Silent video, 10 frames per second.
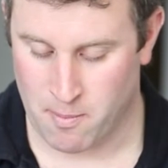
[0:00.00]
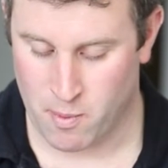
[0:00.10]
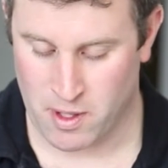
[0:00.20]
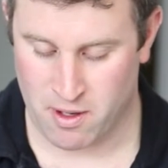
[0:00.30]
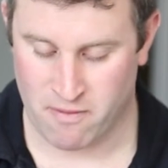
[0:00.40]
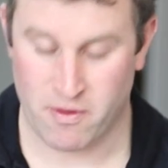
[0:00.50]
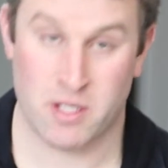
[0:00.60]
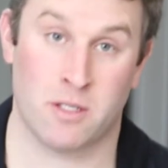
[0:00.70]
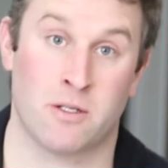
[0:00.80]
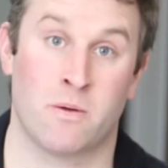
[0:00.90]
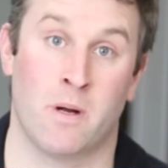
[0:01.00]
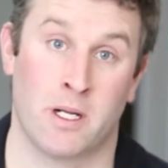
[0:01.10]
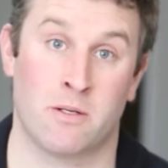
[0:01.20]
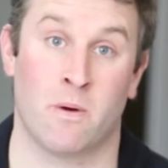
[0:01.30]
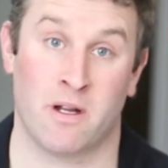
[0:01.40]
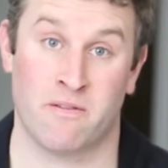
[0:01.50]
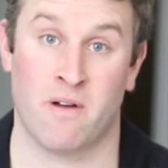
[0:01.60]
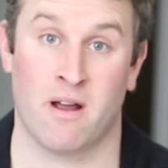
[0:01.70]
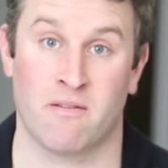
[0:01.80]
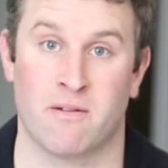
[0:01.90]
up with our Vision
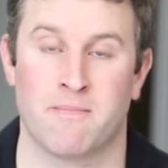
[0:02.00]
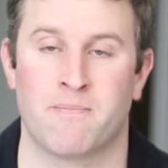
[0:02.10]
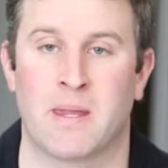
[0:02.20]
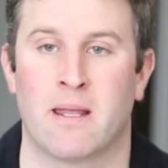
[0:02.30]
2025.